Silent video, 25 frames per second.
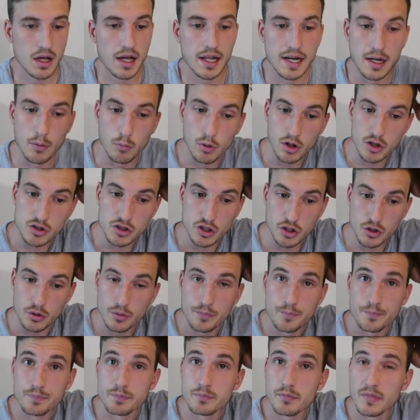And then what I
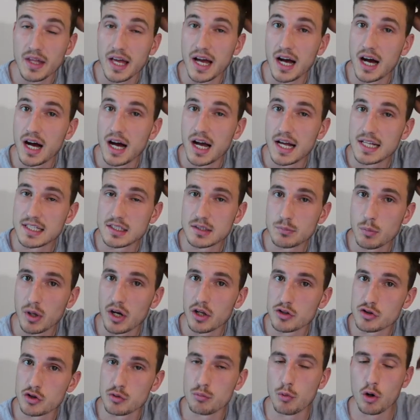do is when
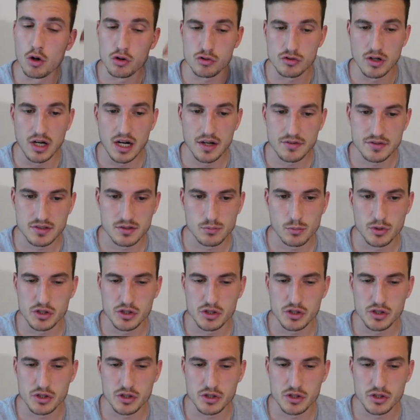I do mock drafts,